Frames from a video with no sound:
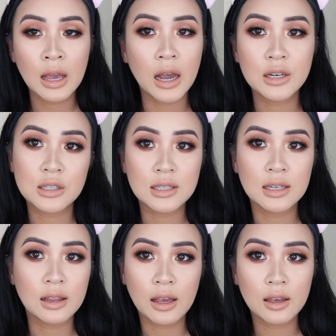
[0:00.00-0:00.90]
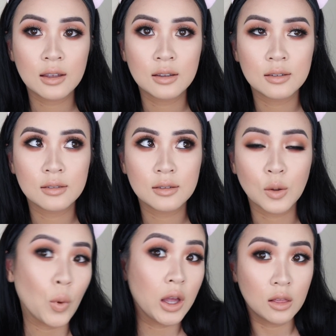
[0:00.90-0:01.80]
I just didn't like the
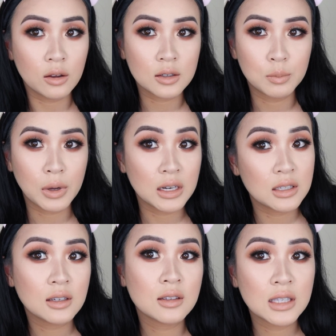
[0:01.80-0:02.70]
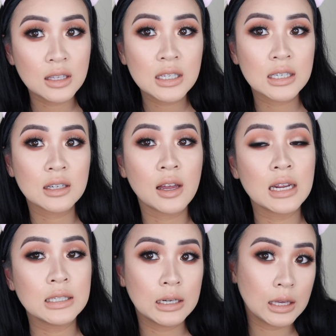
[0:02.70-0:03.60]
way it looked, but it did seal the deal and
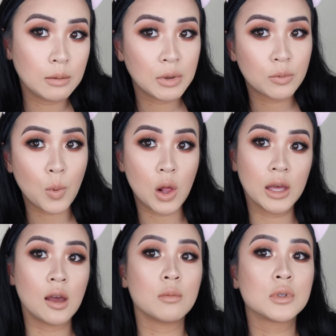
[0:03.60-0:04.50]
it did keep me from oiling up.